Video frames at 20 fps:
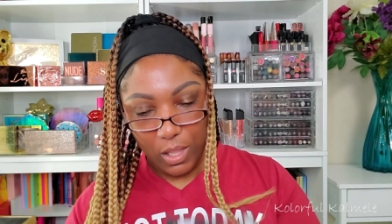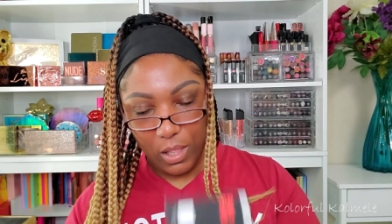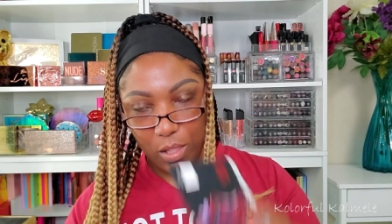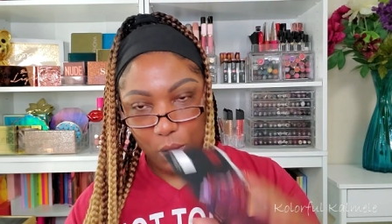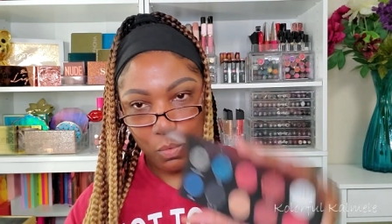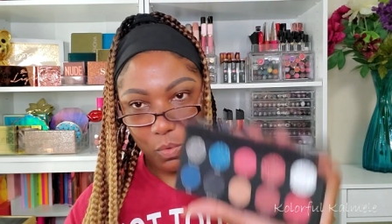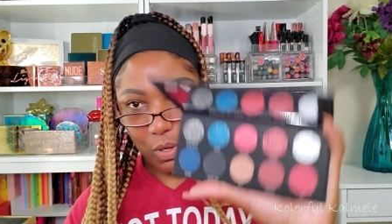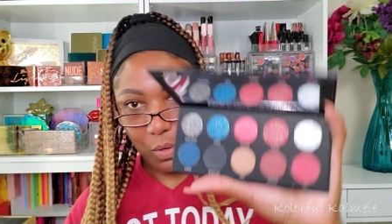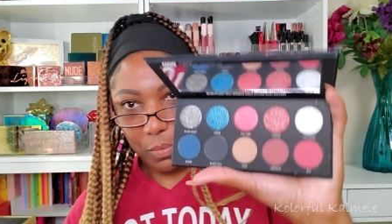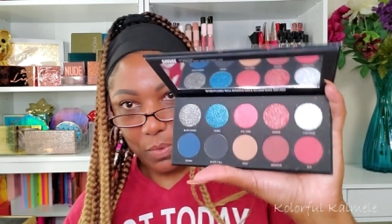The
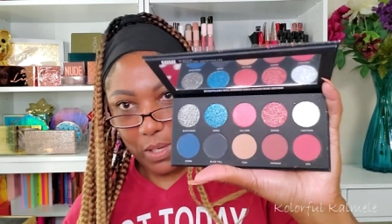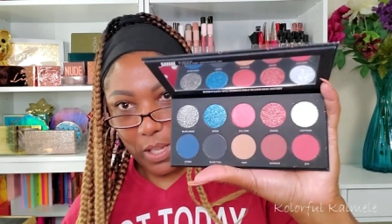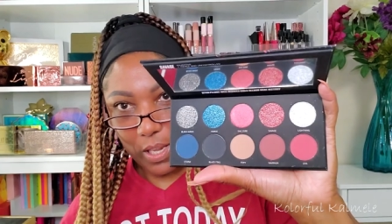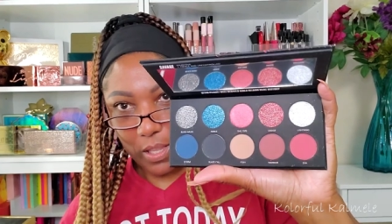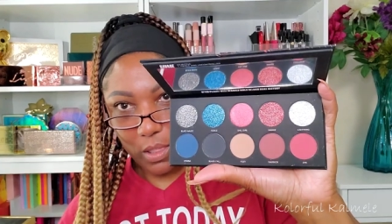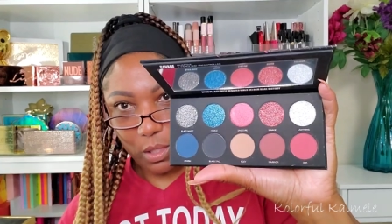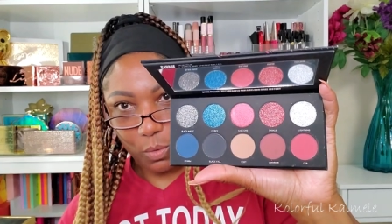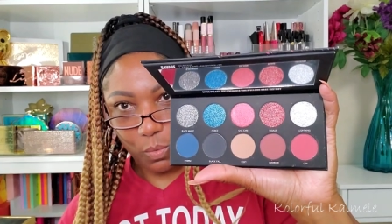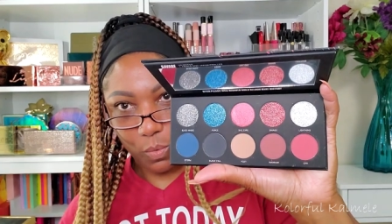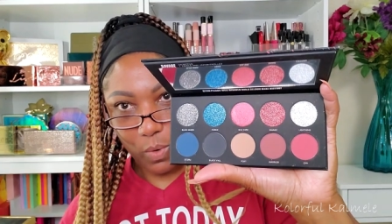one with
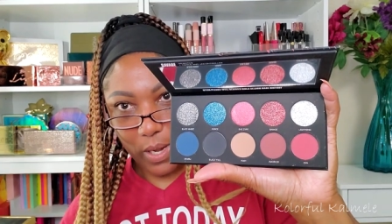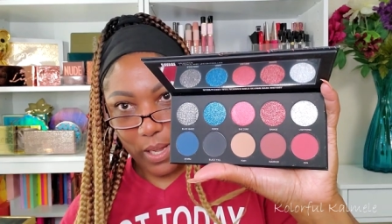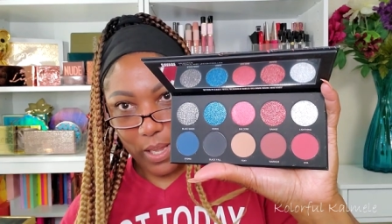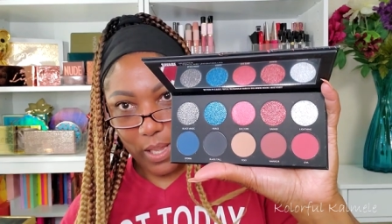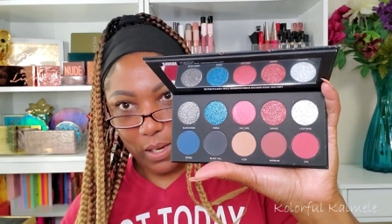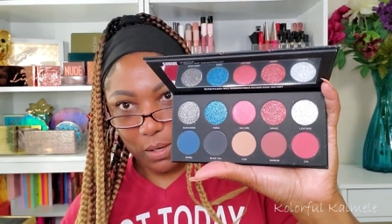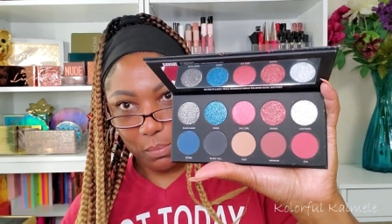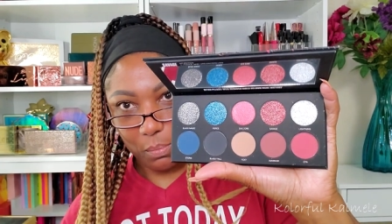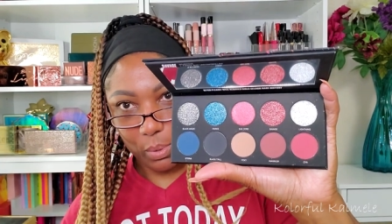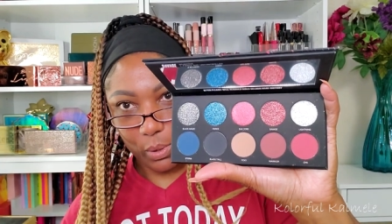like the
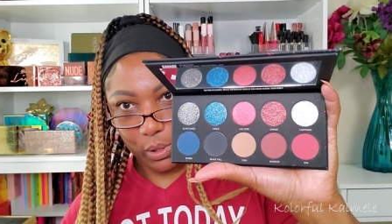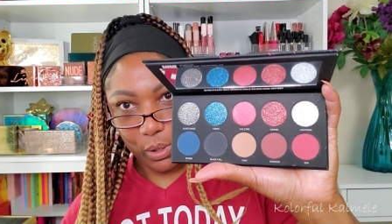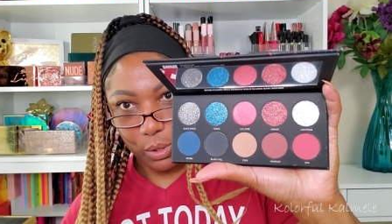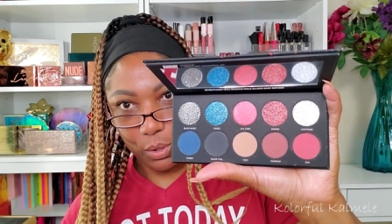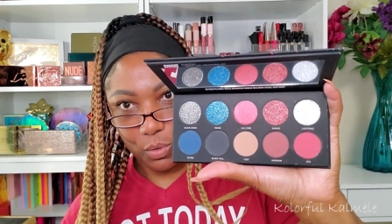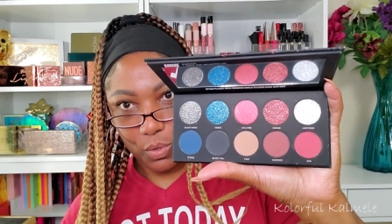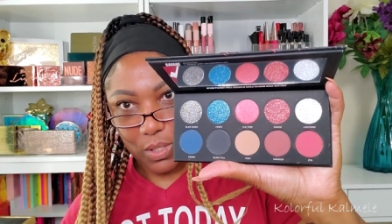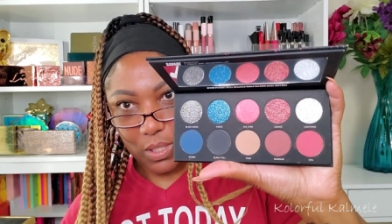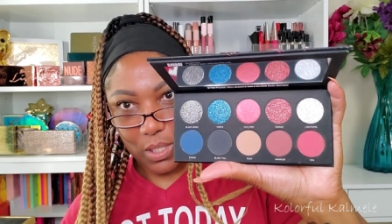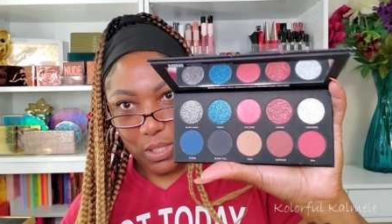red and
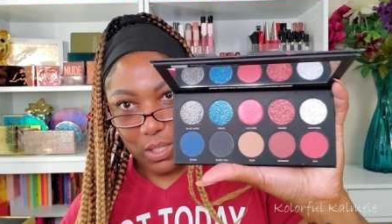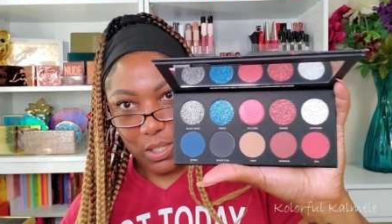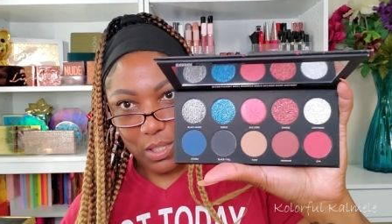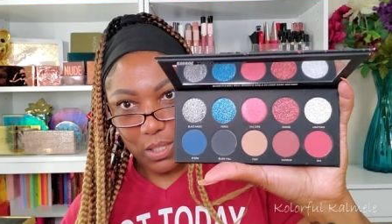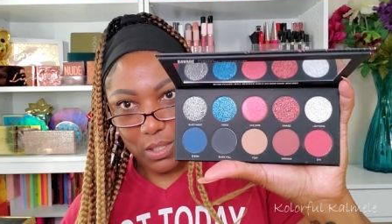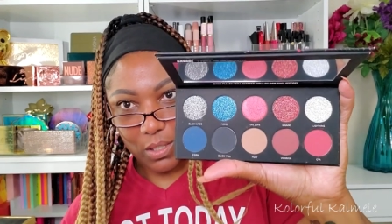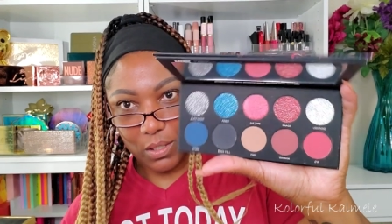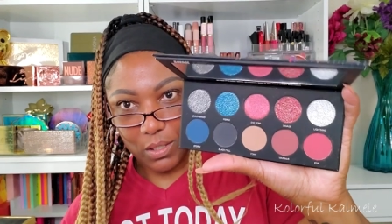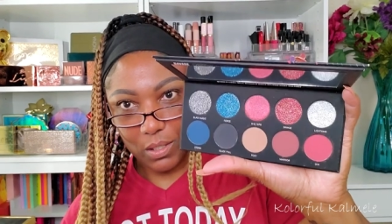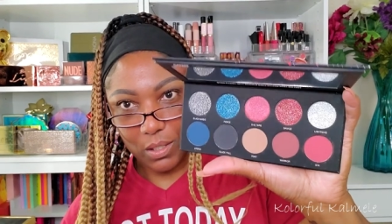blues in
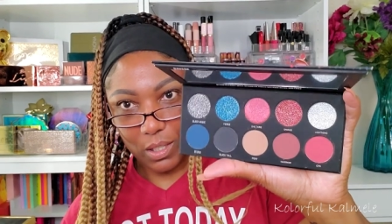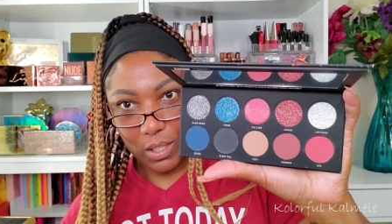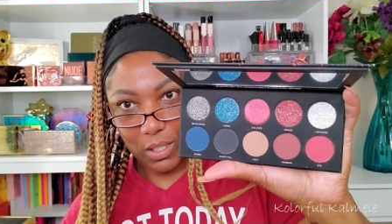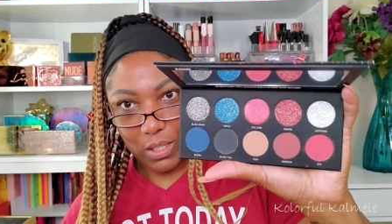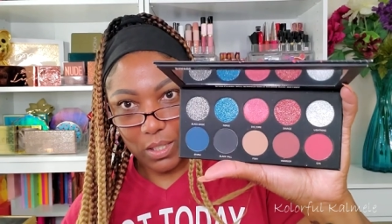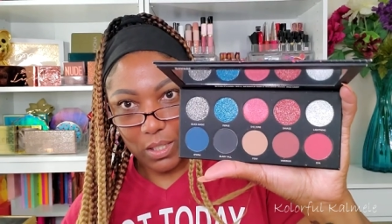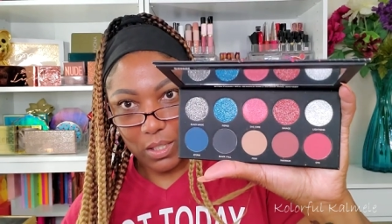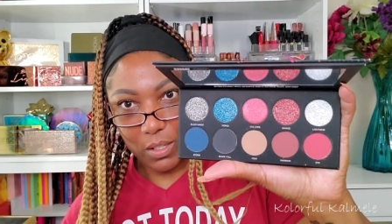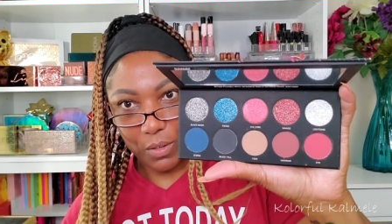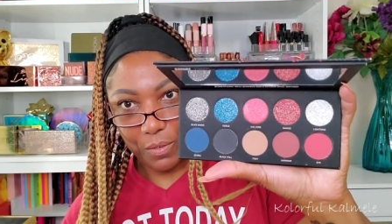it and
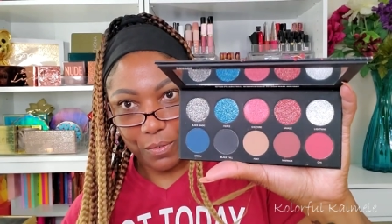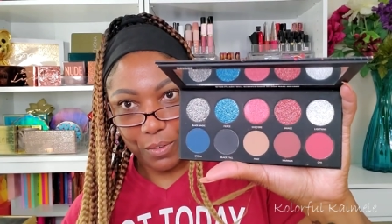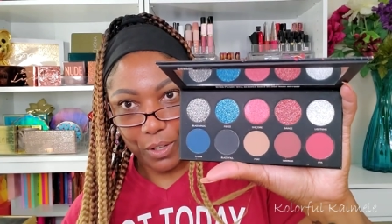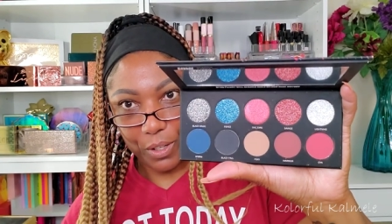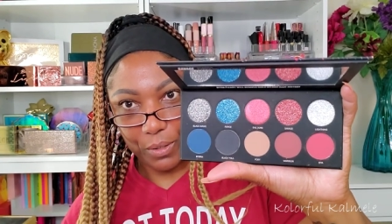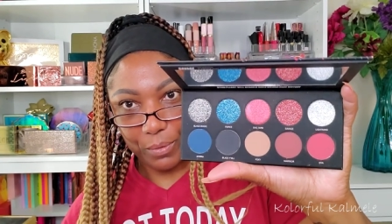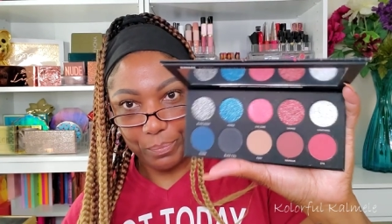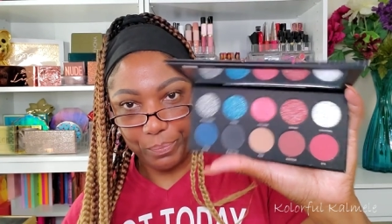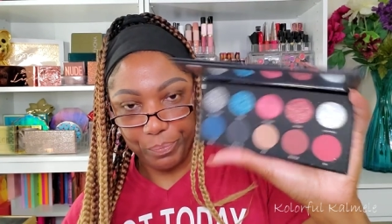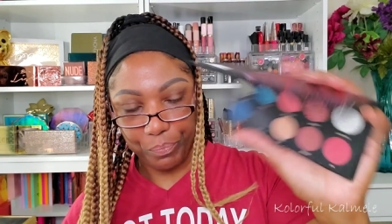
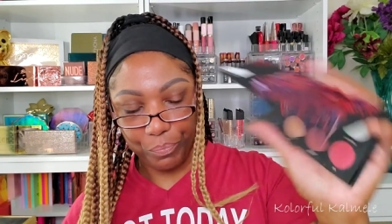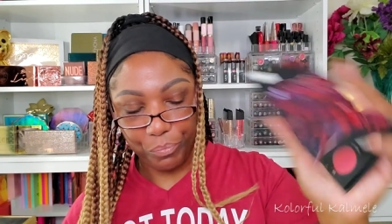silver.